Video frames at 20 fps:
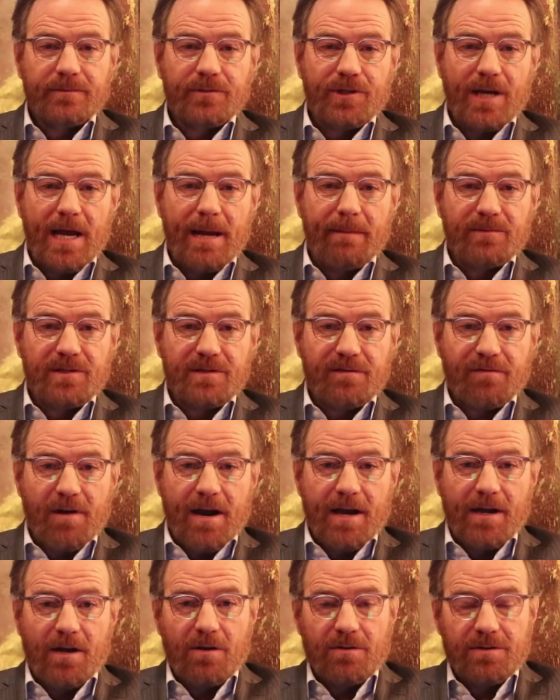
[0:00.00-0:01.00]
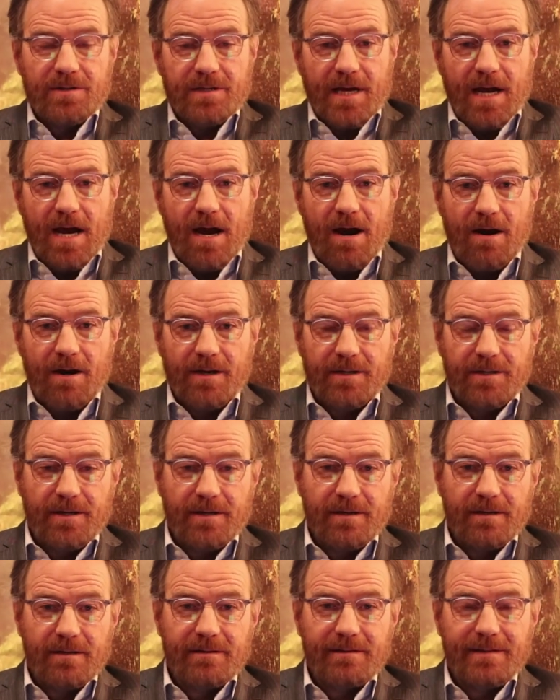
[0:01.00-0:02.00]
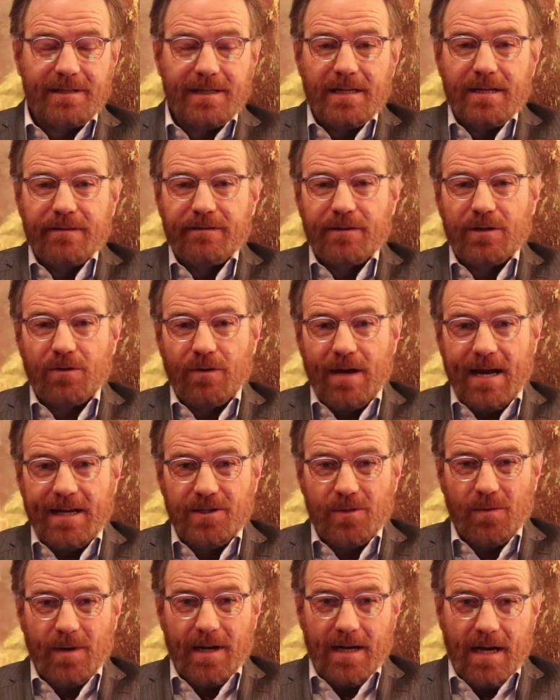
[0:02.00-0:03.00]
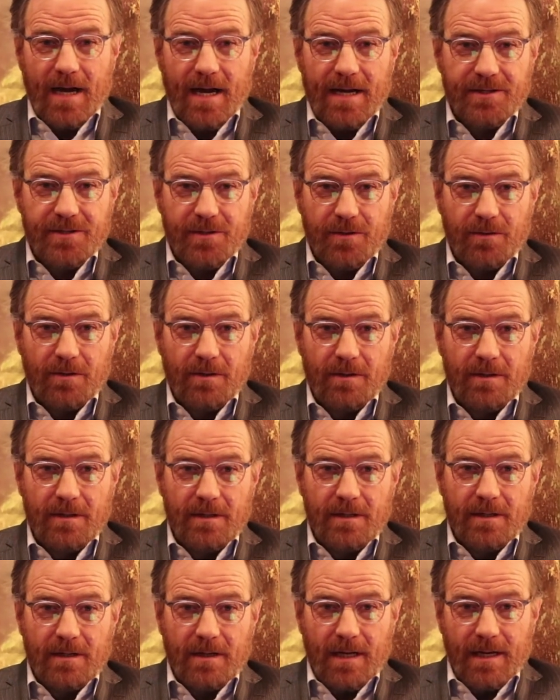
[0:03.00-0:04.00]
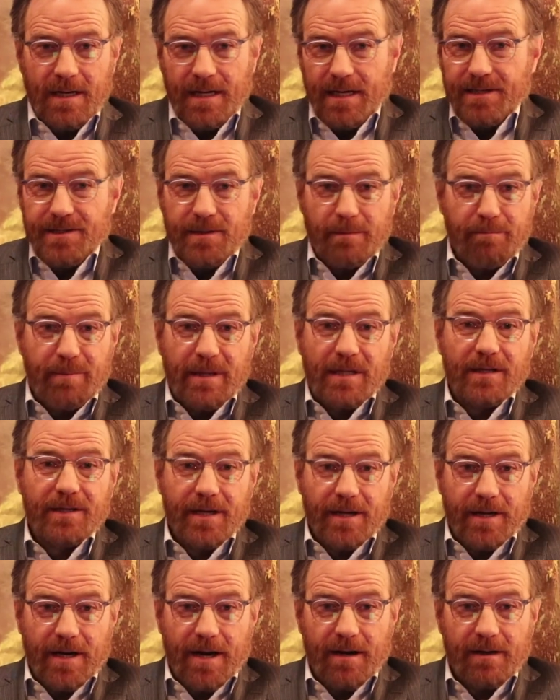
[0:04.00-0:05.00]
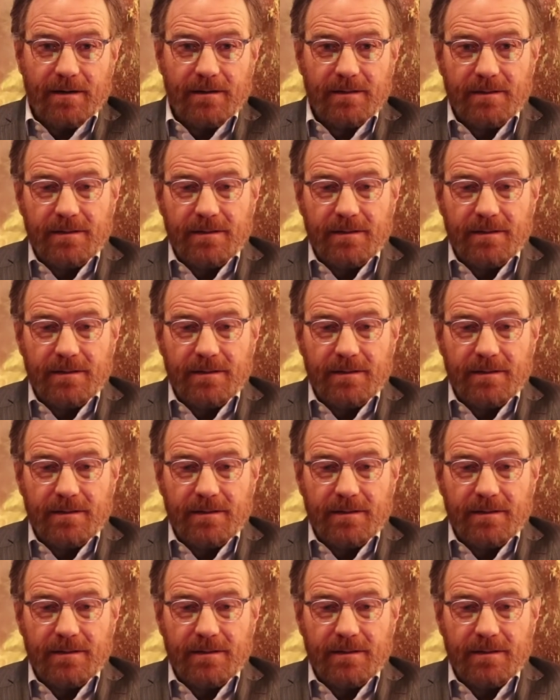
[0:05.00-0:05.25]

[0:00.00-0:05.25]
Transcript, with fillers: James Franco's character didn't even graduate high school, and he's a billionaire.